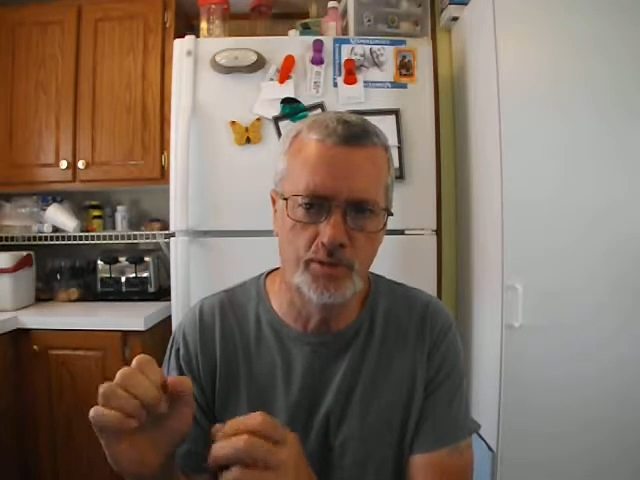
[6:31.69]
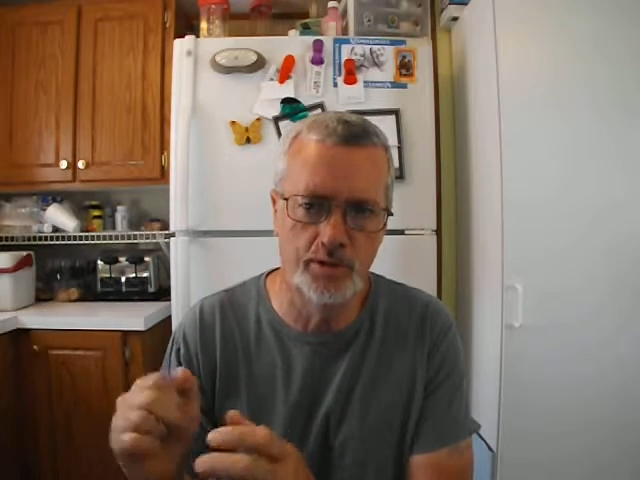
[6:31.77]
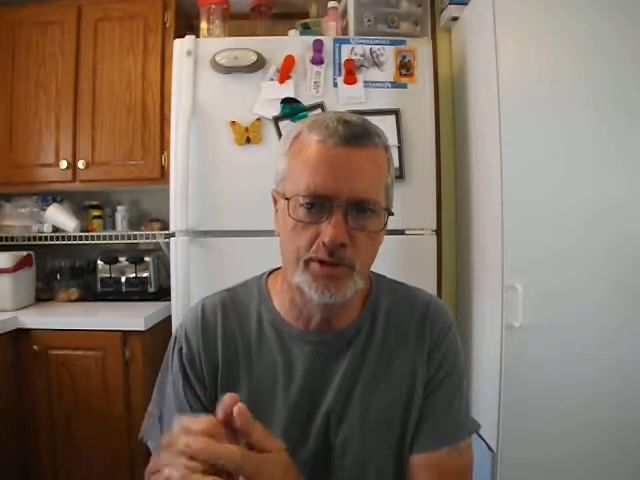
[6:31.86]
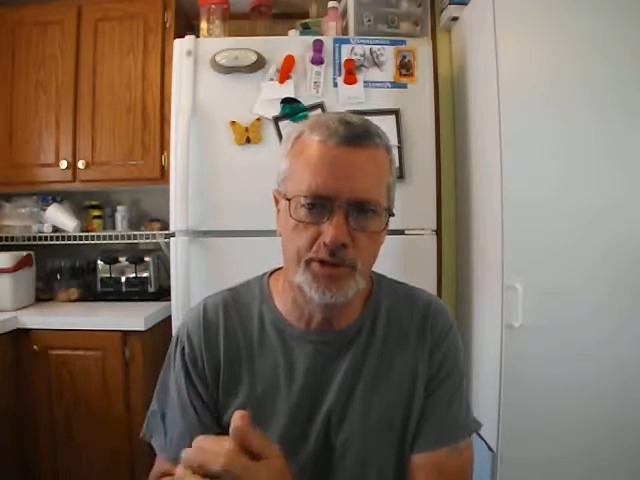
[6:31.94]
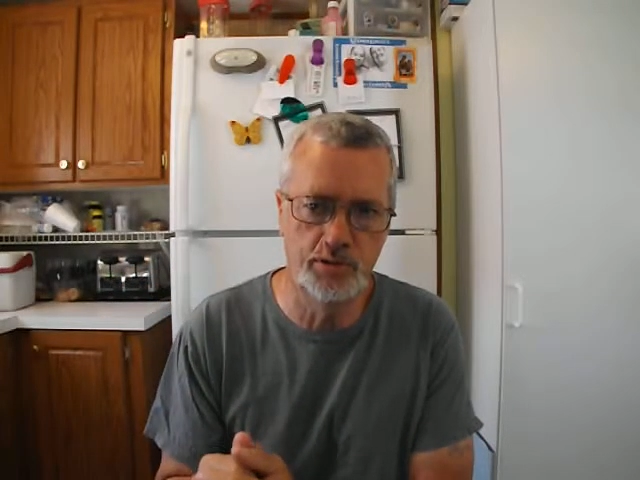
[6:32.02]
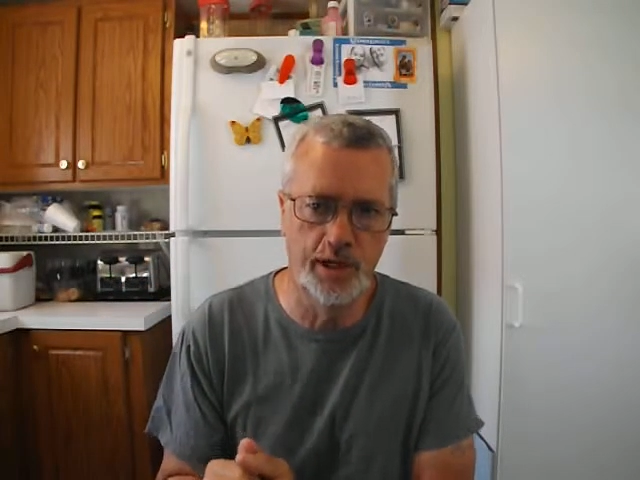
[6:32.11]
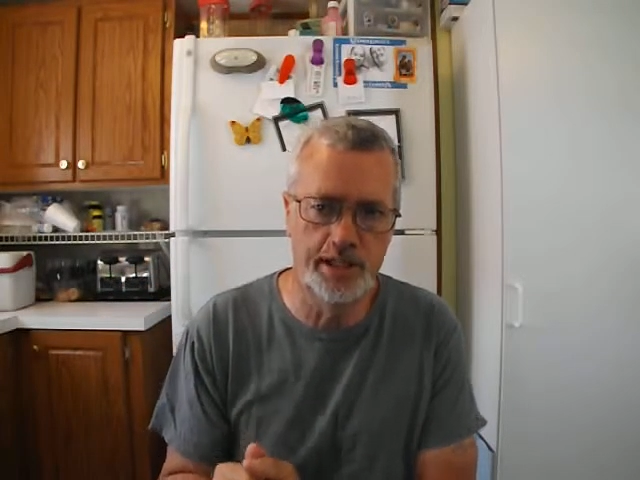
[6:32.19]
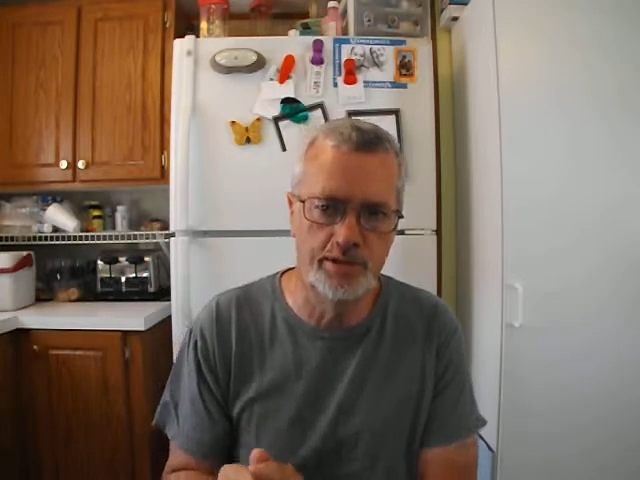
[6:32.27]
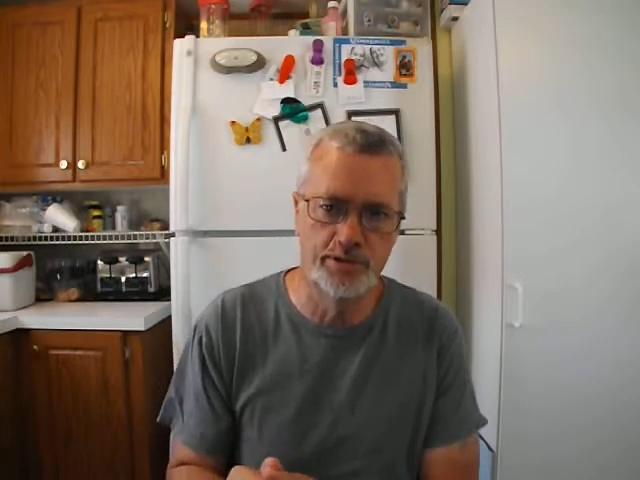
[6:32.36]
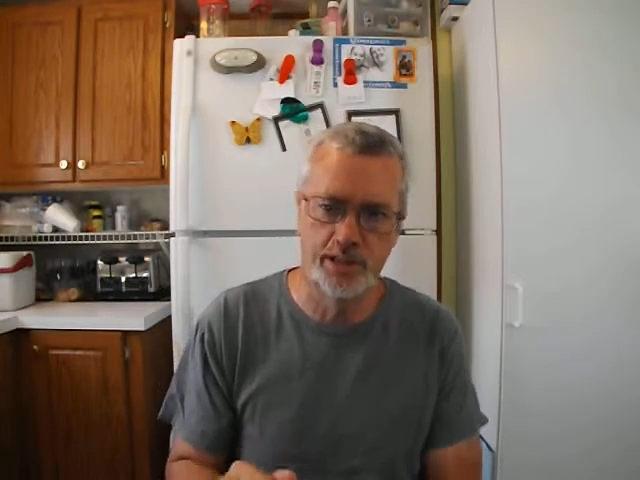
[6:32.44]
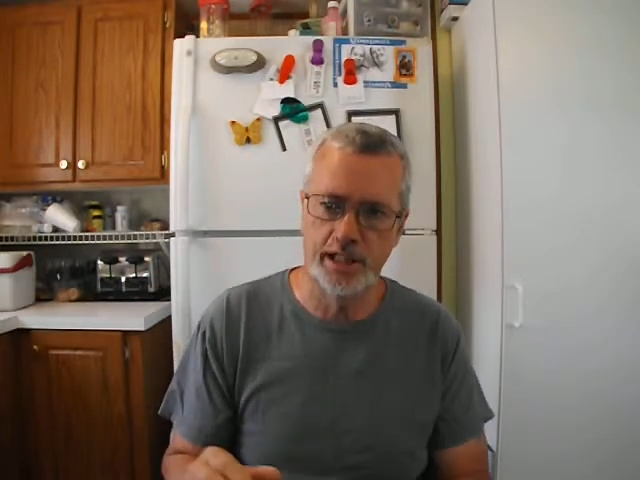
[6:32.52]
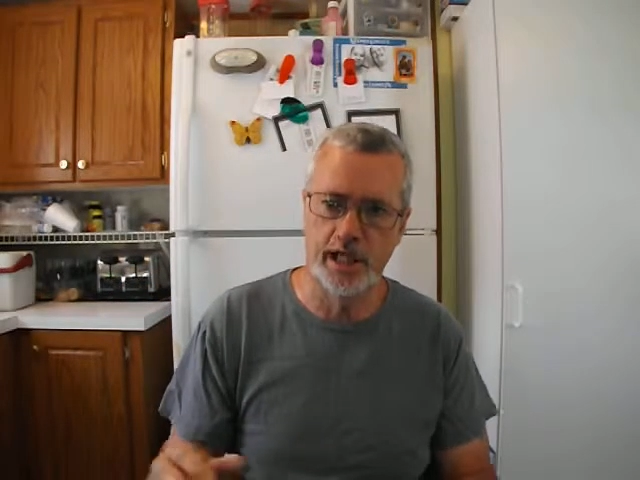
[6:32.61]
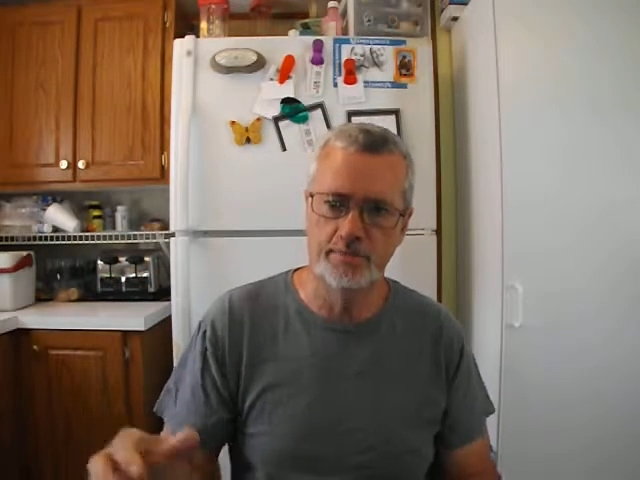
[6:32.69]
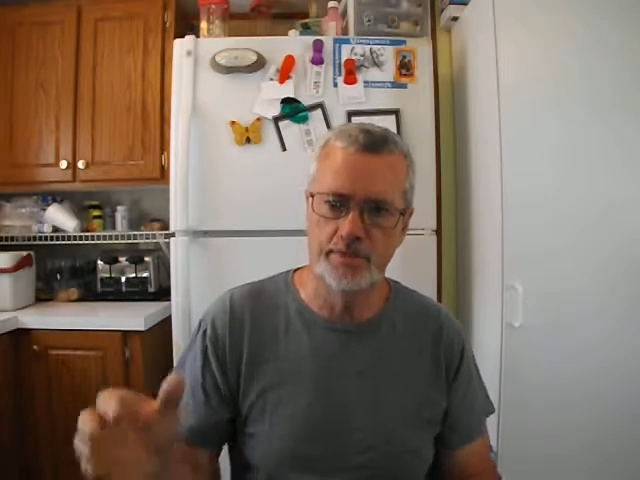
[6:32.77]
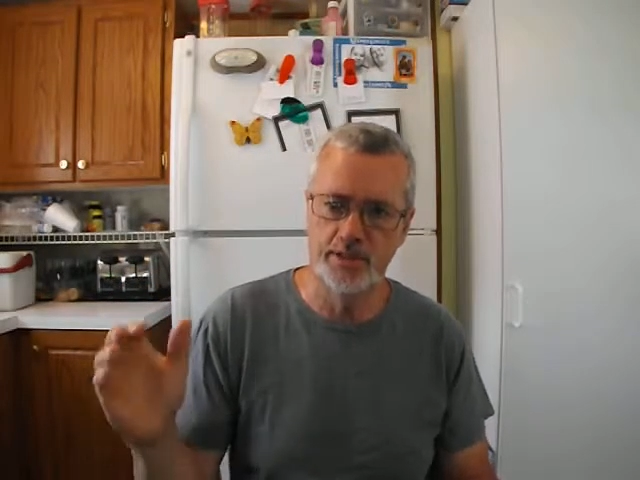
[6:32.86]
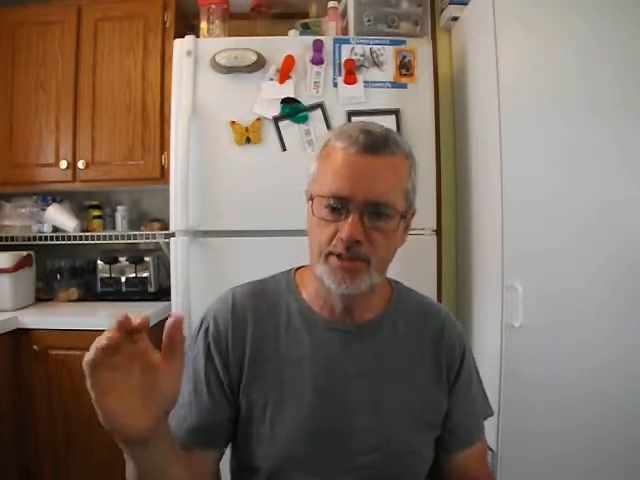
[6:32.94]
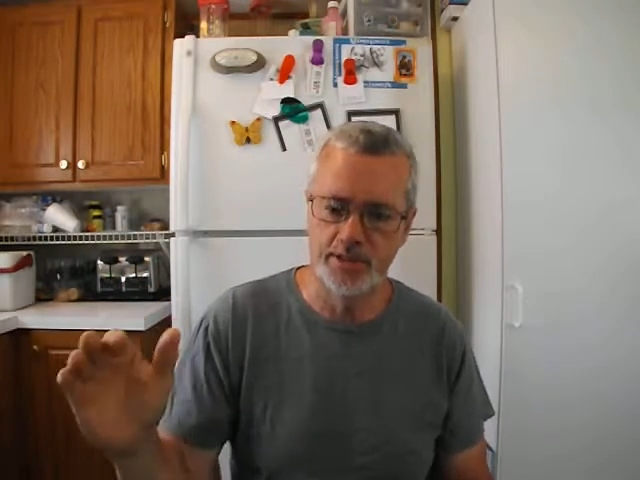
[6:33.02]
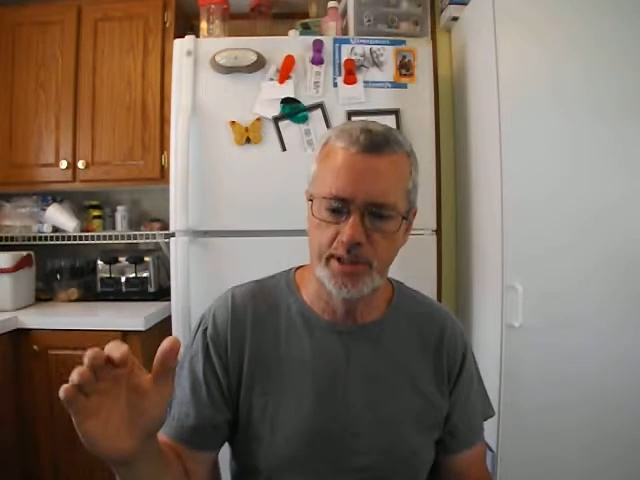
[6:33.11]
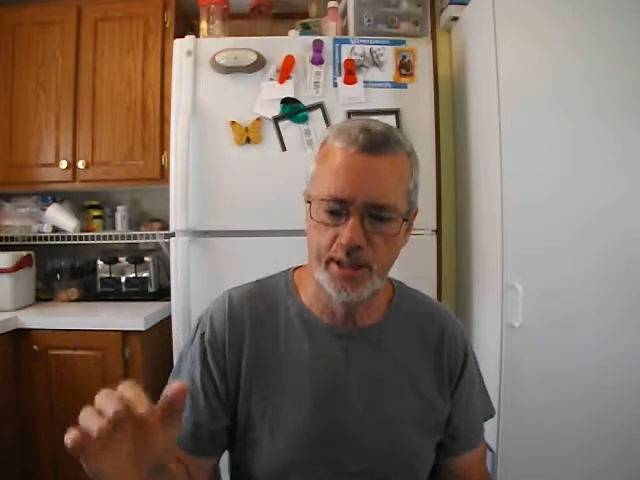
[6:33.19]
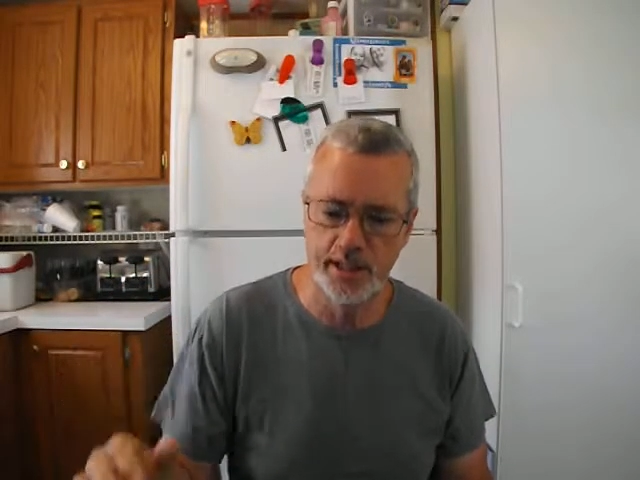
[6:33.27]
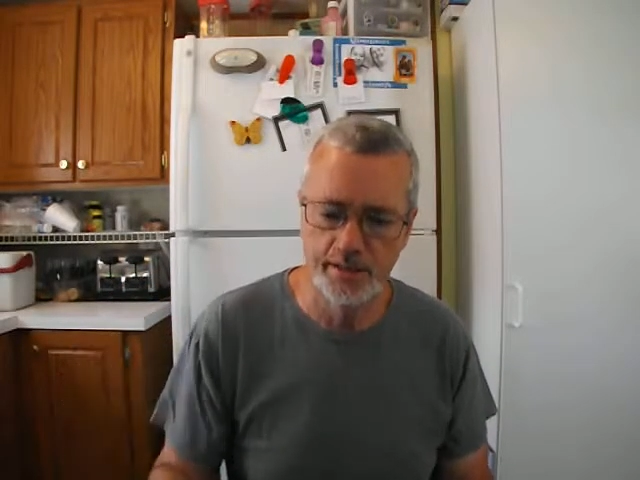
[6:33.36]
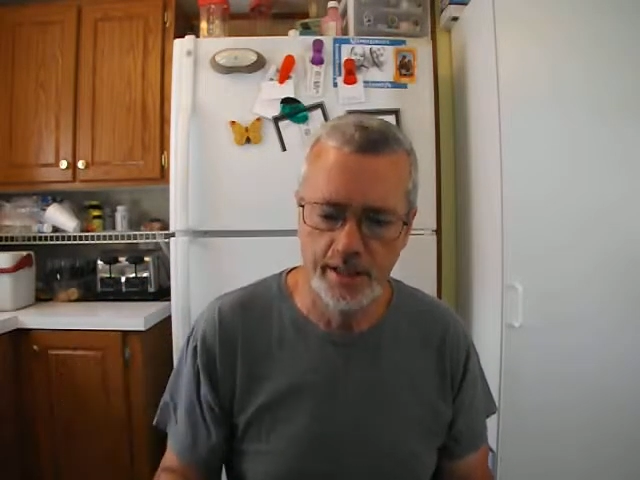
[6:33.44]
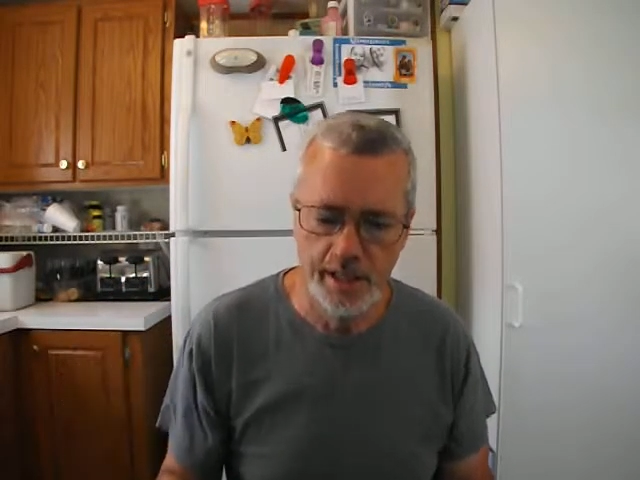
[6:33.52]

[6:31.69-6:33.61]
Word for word: those two angels that came to the city,